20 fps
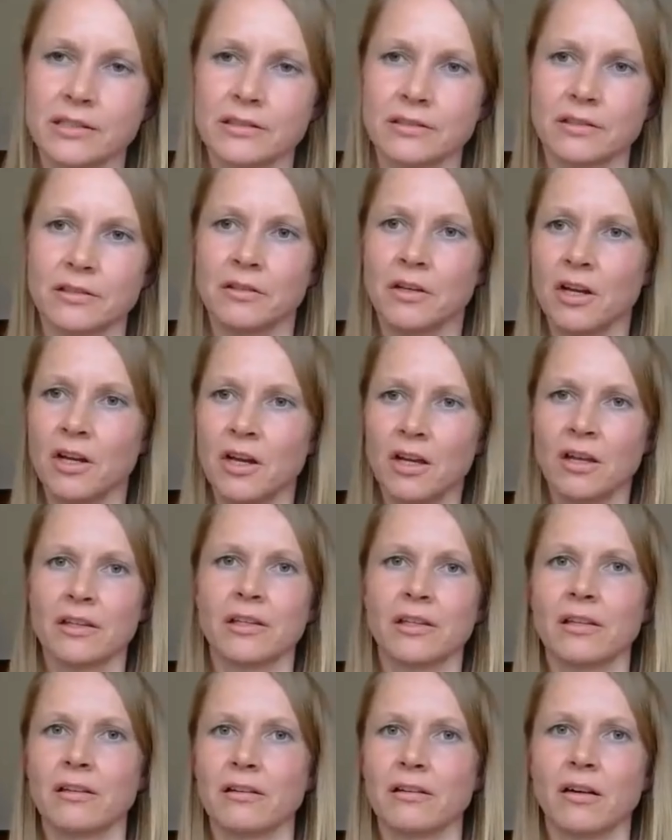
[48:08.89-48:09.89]

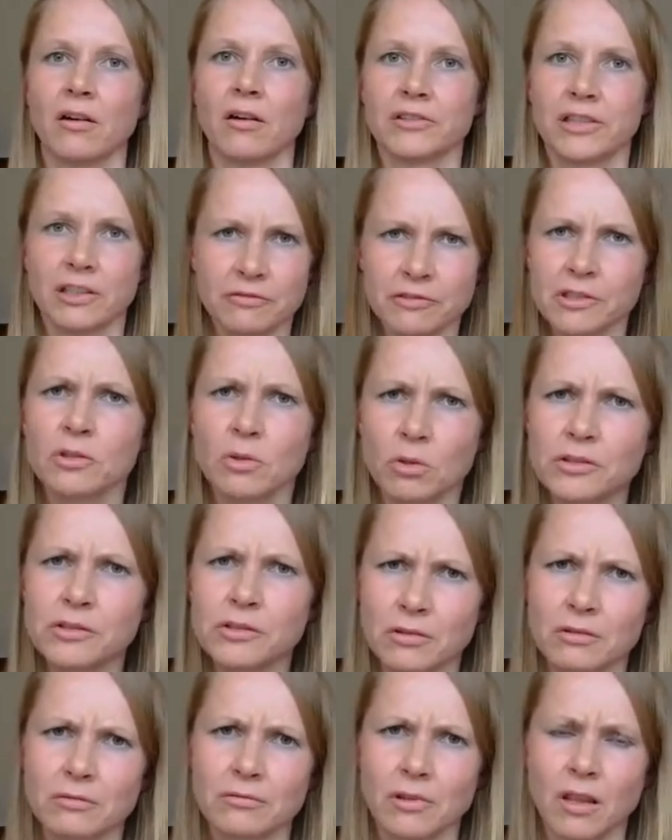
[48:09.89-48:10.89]
There was
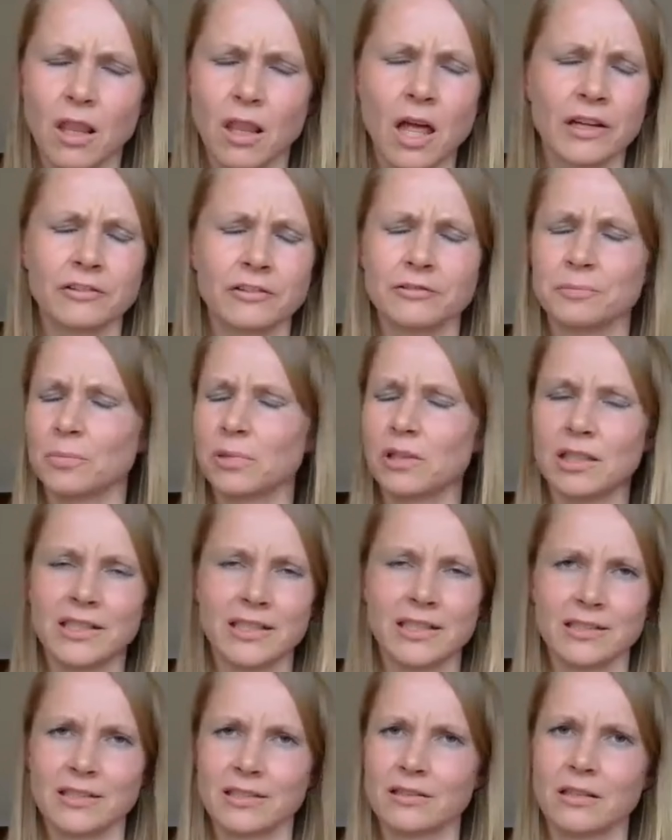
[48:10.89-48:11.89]
also a lot of
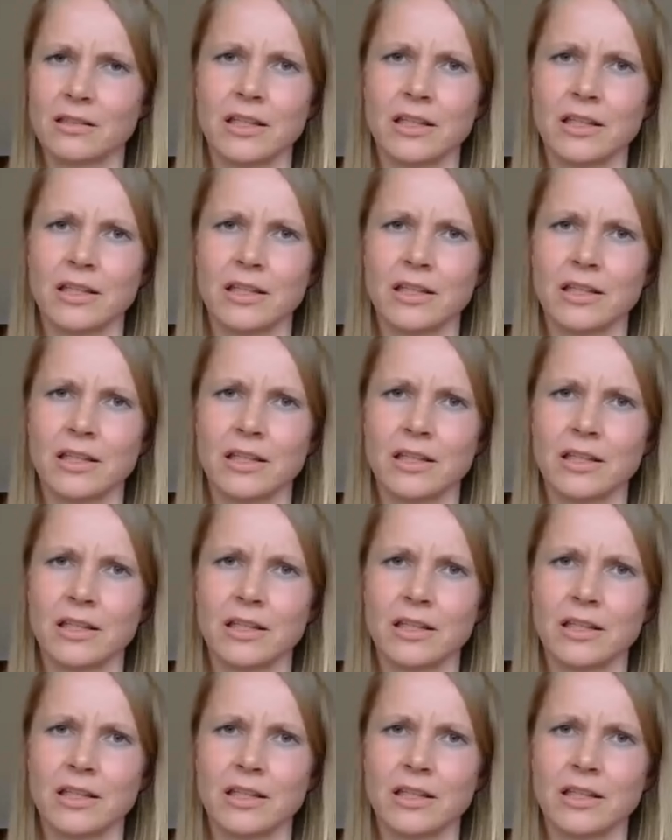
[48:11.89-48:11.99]
bliss.